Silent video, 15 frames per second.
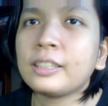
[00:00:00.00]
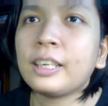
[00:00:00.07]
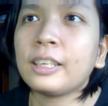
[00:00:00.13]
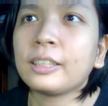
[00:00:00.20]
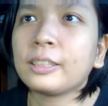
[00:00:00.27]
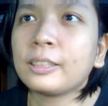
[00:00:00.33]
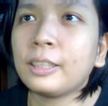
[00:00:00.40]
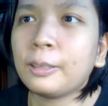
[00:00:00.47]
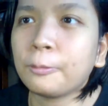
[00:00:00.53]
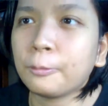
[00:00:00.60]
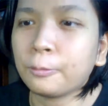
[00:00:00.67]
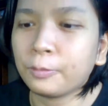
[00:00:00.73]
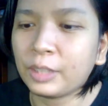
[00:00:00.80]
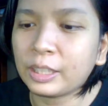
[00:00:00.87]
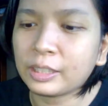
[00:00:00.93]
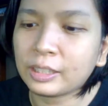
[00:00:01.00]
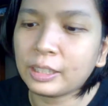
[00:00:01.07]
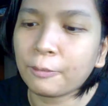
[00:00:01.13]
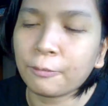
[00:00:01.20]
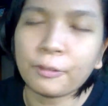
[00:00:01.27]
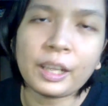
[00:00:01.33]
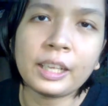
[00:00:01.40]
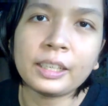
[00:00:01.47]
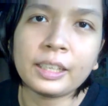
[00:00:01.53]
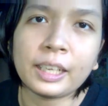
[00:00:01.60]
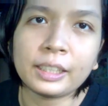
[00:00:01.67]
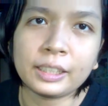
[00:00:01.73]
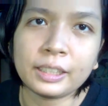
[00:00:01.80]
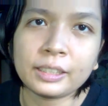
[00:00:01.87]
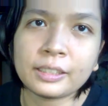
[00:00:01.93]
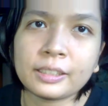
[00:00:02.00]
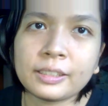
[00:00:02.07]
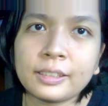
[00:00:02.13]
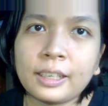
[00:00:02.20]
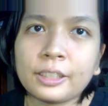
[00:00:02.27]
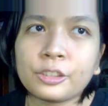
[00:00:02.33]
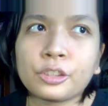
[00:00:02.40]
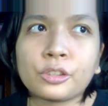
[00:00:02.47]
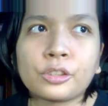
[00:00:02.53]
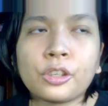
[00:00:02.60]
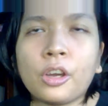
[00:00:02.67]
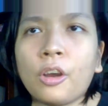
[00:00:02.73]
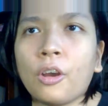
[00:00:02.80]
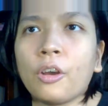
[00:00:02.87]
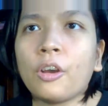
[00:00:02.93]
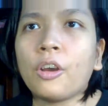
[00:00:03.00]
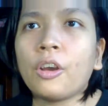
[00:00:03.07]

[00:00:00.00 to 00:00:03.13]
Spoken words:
the fan that is not strong.